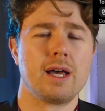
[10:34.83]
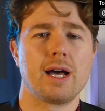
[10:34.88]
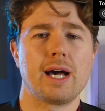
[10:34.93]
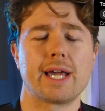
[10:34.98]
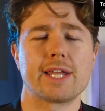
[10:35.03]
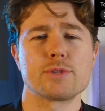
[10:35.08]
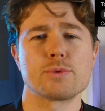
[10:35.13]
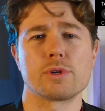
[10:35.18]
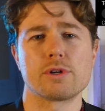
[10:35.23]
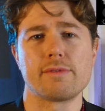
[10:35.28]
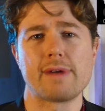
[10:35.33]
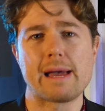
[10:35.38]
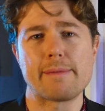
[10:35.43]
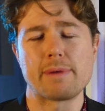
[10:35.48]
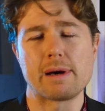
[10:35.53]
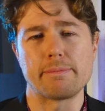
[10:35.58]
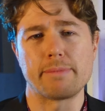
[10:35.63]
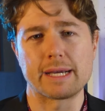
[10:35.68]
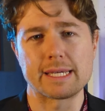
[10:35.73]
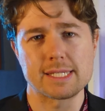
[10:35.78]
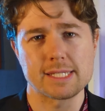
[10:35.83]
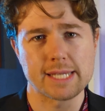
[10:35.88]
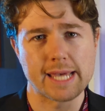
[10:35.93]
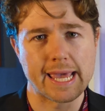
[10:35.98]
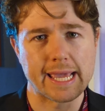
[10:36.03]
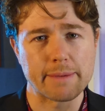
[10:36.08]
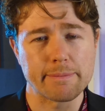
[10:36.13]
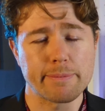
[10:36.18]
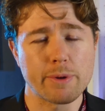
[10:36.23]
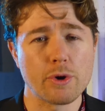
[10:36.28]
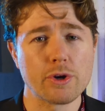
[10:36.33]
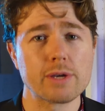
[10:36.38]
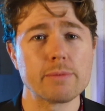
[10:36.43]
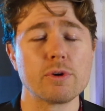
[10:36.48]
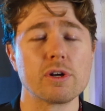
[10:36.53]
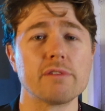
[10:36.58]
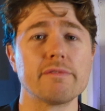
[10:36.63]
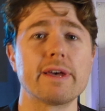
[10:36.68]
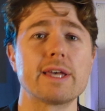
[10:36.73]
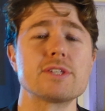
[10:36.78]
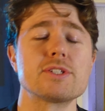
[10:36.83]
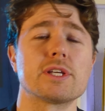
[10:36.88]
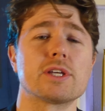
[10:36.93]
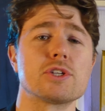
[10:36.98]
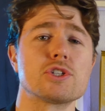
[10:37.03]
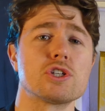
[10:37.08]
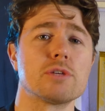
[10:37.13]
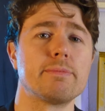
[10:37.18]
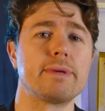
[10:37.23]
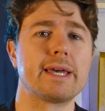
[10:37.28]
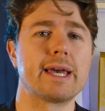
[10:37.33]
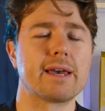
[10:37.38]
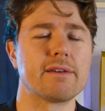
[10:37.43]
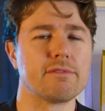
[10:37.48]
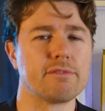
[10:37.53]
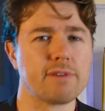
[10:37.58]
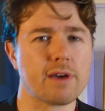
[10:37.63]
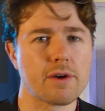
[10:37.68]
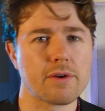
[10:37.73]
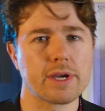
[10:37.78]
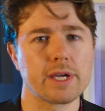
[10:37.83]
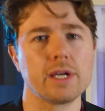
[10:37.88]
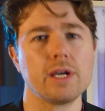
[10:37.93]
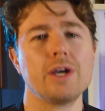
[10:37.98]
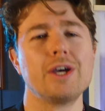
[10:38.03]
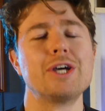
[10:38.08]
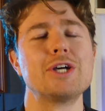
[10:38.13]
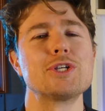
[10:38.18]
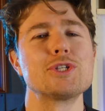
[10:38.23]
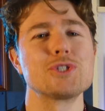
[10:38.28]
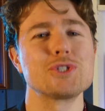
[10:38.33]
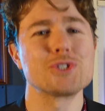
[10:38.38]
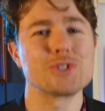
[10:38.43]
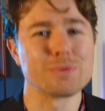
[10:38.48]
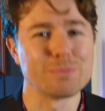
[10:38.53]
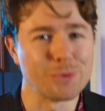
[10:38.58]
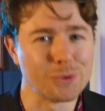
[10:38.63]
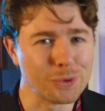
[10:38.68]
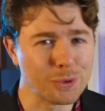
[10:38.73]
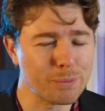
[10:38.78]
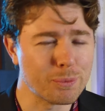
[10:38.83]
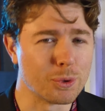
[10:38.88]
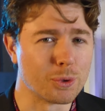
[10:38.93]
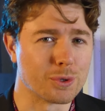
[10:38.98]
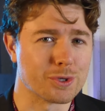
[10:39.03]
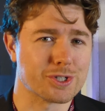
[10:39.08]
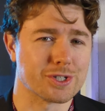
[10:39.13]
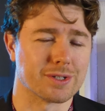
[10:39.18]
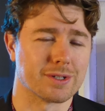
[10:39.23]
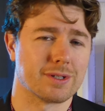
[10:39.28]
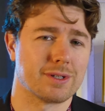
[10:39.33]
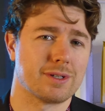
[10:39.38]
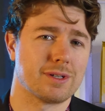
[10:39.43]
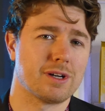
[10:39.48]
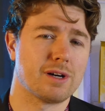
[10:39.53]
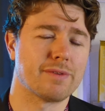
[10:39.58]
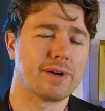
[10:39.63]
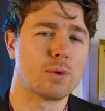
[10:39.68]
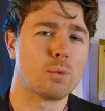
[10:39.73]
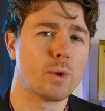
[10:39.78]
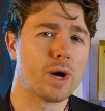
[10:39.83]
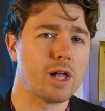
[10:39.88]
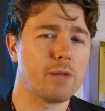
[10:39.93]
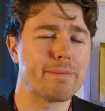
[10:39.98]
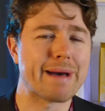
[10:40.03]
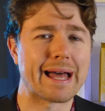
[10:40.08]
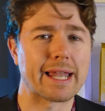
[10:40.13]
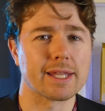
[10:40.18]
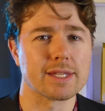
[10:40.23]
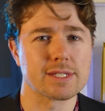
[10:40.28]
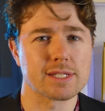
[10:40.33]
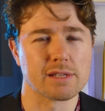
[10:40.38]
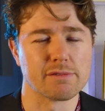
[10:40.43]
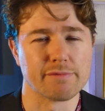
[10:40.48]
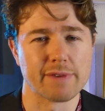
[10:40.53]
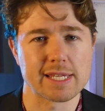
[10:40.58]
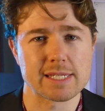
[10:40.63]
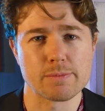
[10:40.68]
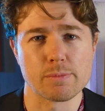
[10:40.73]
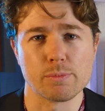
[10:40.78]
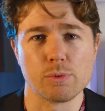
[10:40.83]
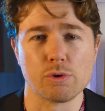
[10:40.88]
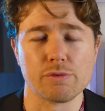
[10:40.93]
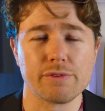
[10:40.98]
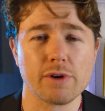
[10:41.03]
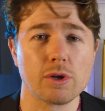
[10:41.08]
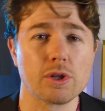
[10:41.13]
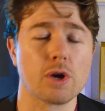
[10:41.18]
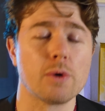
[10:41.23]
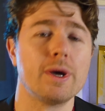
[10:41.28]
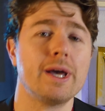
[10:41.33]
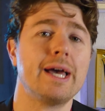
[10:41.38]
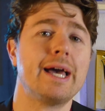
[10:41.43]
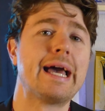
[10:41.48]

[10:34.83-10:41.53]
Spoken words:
I just want to wrap up by saying Pokemon investing should be a very small portion of a well-balanced investment portfolio.